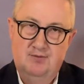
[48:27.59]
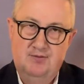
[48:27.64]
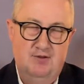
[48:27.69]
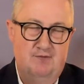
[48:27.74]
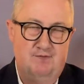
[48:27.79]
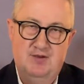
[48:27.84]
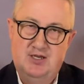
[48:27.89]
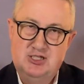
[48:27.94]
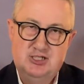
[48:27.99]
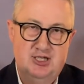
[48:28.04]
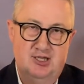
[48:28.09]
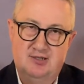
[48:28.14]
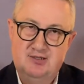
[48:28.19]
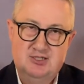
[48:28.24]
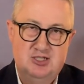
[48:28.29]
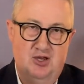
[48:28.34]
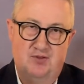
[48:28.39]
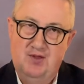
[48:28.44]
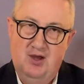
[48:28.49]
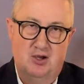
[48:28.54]
the vision
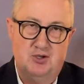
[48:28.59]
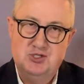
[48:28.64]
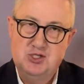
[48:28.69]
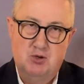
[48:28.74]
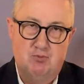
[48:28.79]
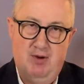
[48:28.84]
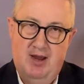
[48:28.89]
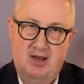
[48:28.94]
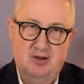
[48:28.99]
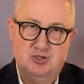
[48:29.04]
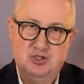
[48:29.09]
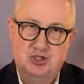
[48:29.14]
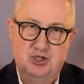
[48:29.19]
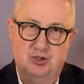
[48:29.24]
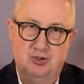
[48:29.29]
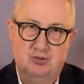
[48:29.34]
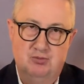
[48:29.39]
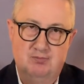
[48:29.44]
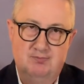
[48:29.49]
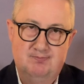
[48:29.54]
to those around
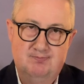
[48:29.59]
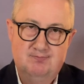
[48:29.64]
you.